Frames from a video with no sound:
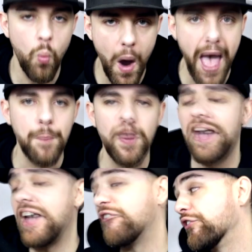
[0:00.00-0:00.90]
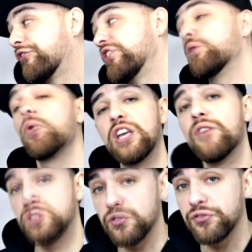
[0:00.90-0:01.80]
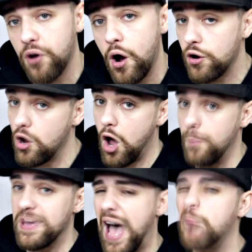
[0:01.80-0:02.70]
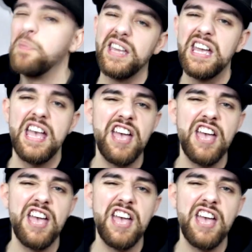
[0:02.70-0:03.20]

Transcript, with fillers: Web. If, if you want to give us a throne, I'll be happy.